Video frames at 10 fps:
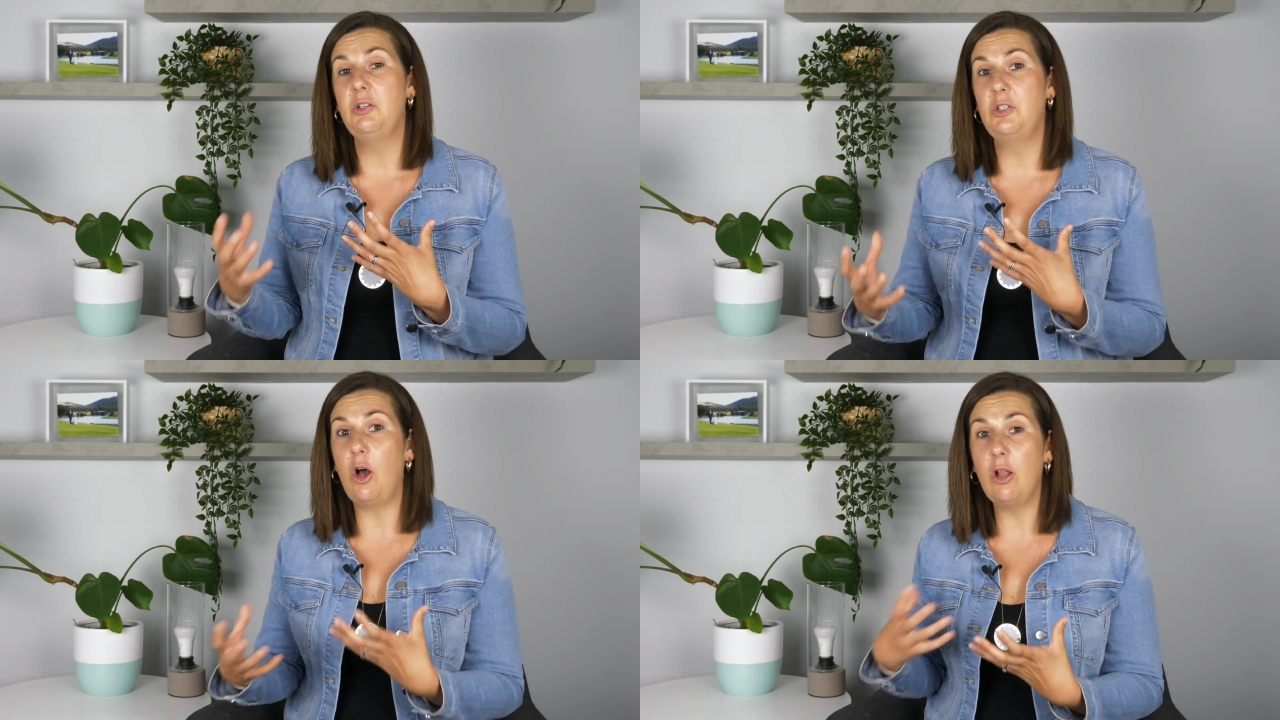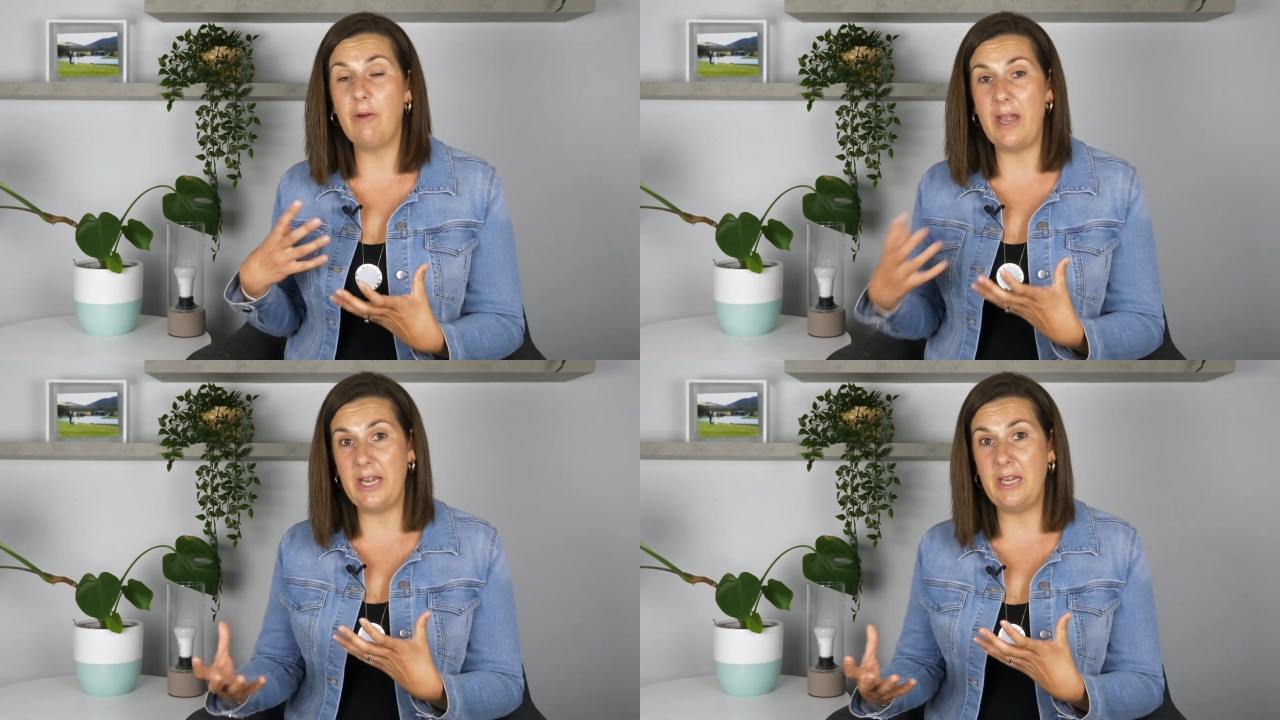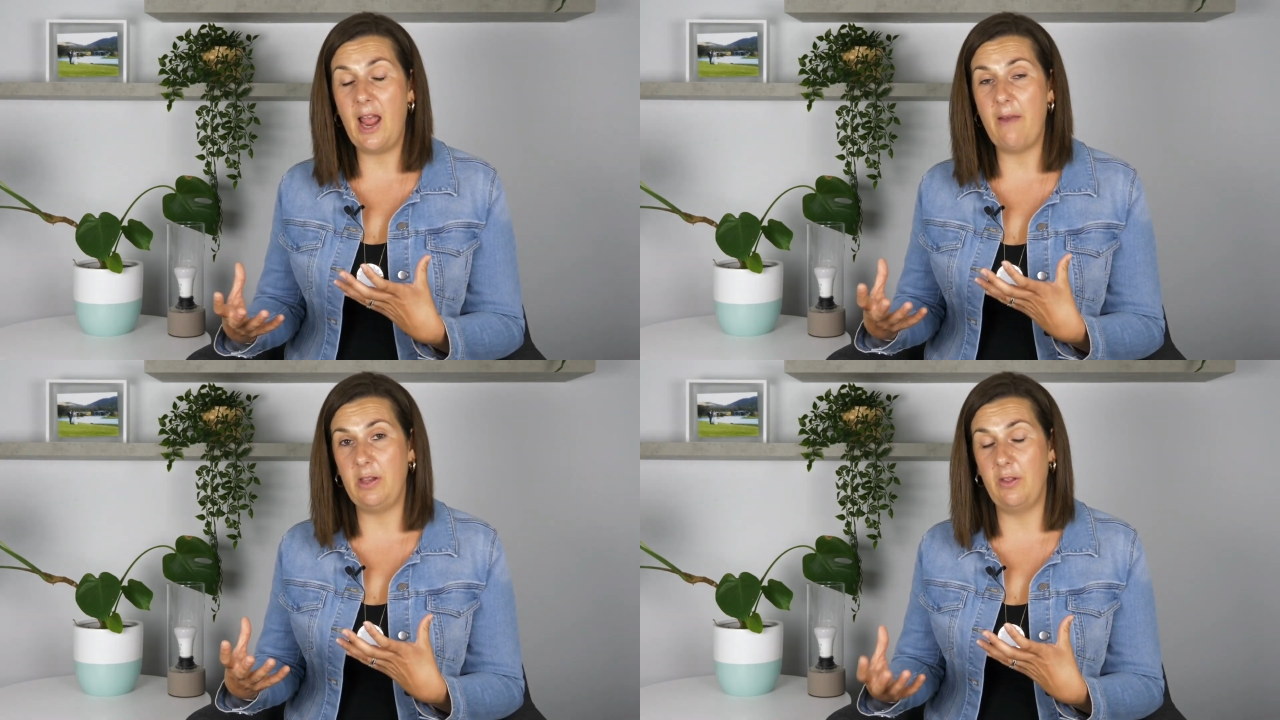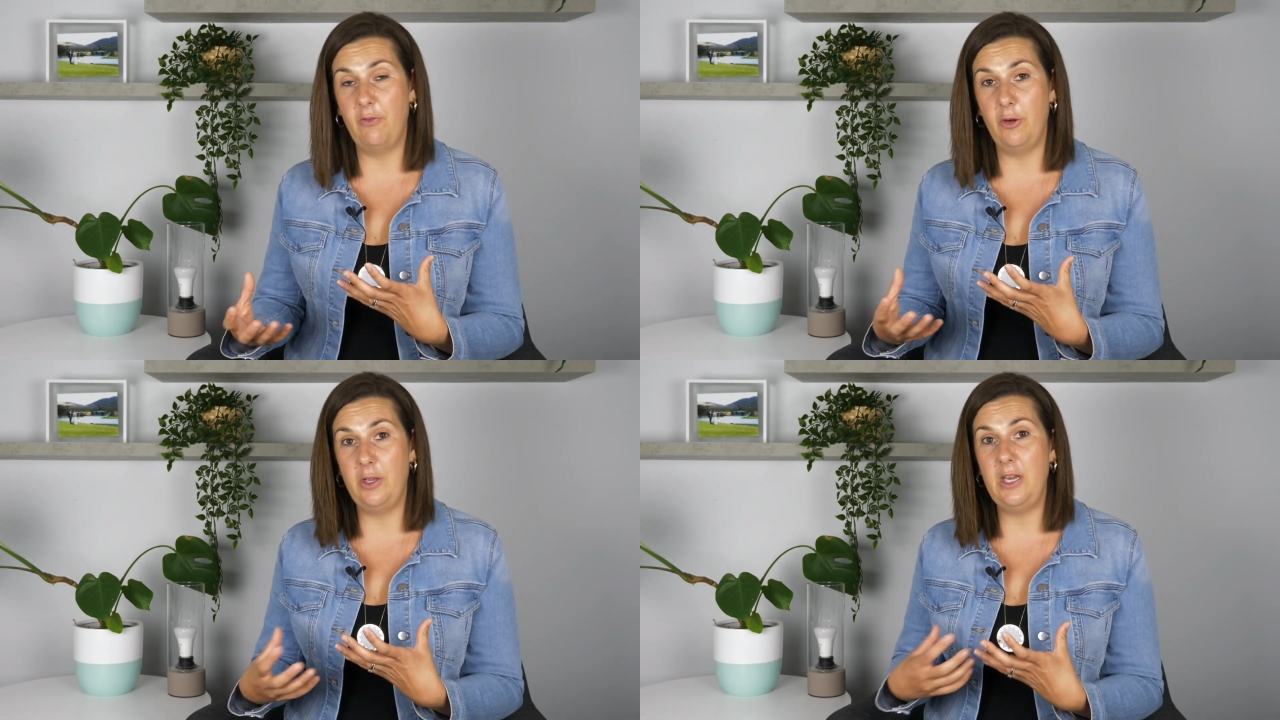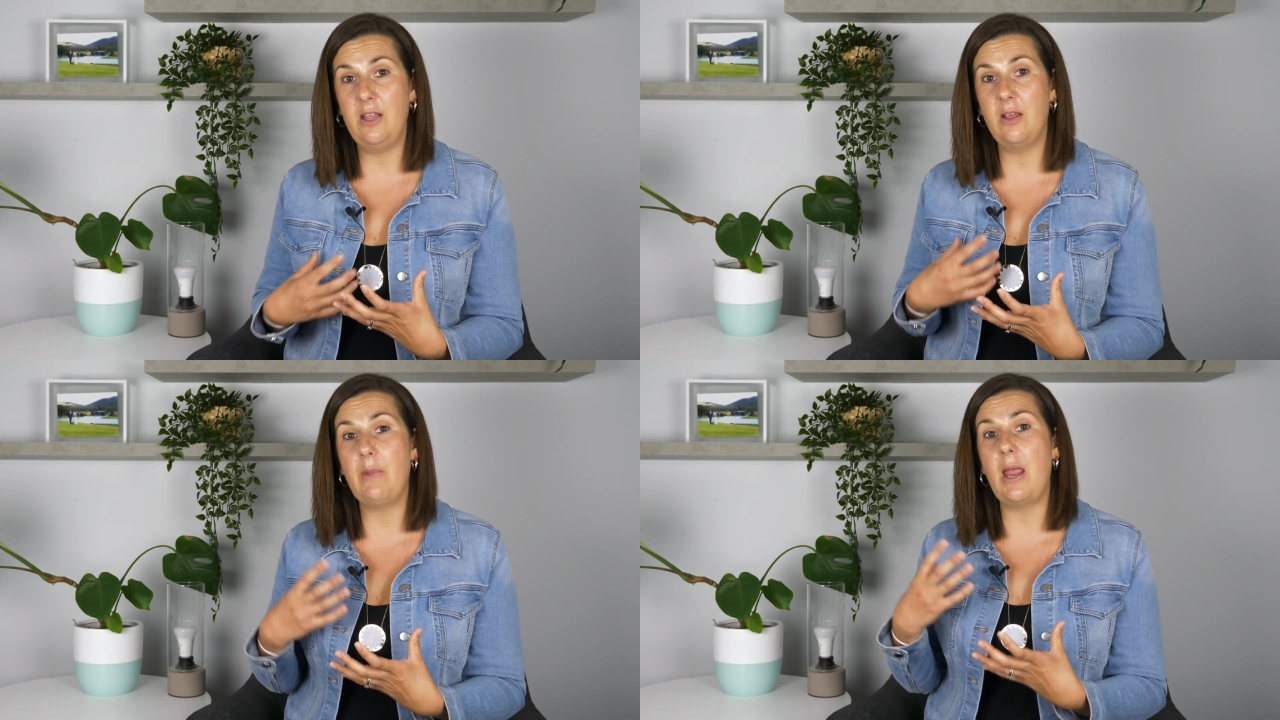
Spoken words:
tolerating having the food near them